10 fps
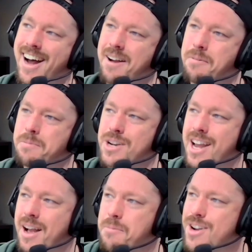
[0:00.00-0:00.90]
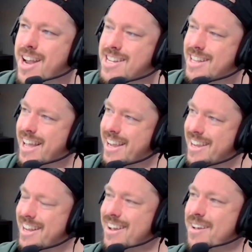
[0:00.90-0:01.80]
I'm trying to like
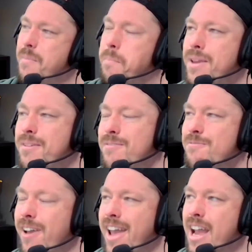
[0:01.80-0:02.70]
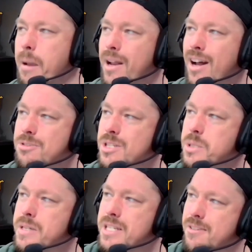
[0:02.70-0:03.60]
be vague but also
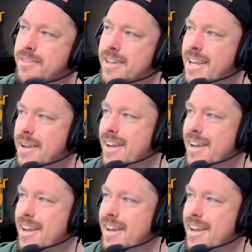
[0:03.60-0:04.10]
specific.